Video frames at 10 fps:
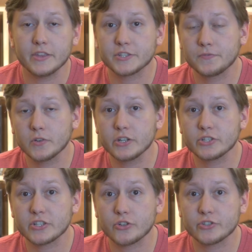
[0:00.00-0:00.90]
This
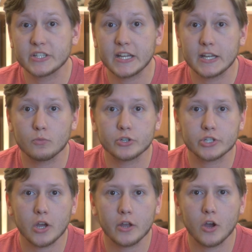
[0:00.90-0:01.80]
footage that you're seeing was
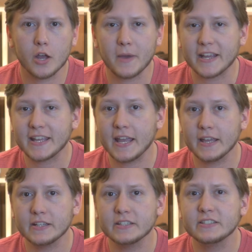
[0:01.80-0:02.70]
shot on my
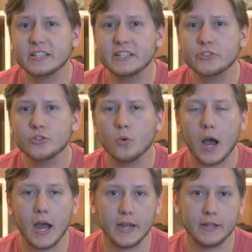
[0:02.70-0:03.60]
Canon
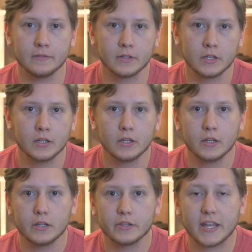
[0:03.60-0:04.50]
T2i.
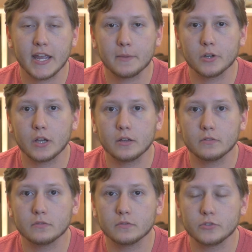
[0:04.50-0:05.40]
The camera
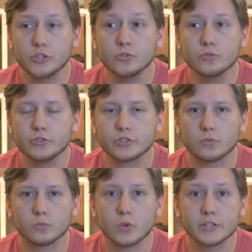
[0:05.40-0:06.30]
used
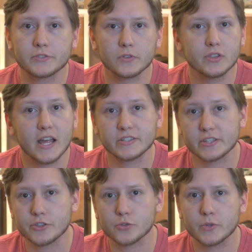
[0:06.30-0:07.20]
runs for less
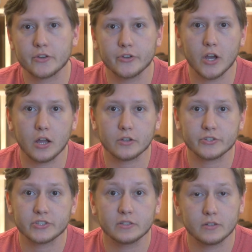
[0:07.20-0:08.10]
than
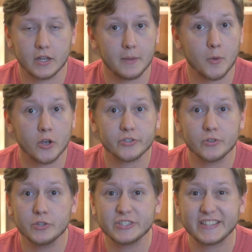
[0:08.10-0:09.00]
$300. I'm also
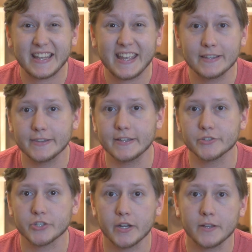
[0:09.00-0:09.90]
using the kit
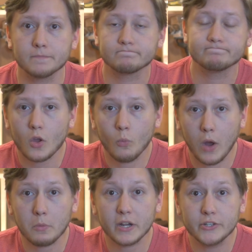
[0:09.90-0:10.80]
lens on it.
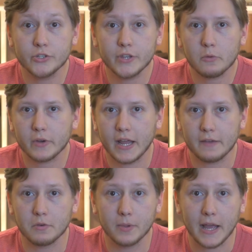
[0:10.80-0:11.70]
Why would I do that when I
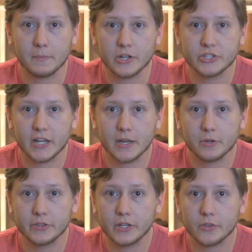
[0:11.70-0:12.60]
have a Blackmagic
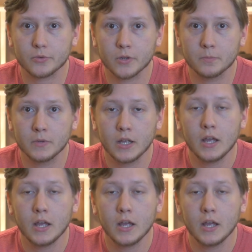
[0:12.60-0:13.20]
camera in the other room?